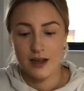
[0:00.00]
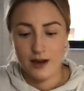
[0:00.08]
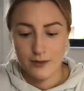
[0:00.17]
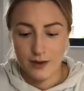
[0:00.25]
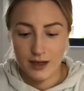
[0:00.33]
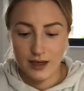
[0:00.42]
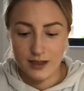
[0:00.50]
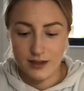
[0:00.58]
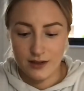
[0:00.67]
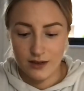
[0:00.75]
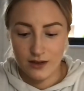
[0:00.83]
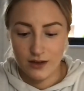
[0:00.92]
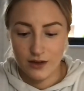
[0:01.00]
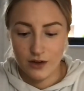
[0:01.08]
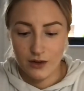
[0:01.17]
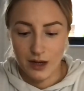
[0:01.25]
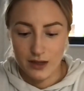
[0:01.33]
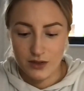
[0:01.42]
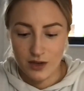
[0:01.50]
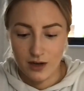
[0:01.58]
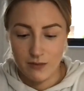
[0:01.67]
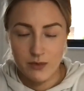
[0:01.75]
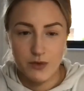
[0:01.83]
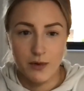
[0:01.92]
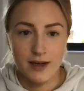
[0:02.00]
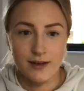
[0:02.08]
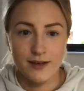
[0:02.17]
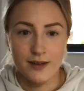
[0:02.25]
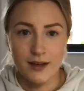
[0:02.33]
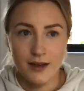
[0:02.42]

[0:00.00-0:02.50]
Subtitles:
And I think it's at times when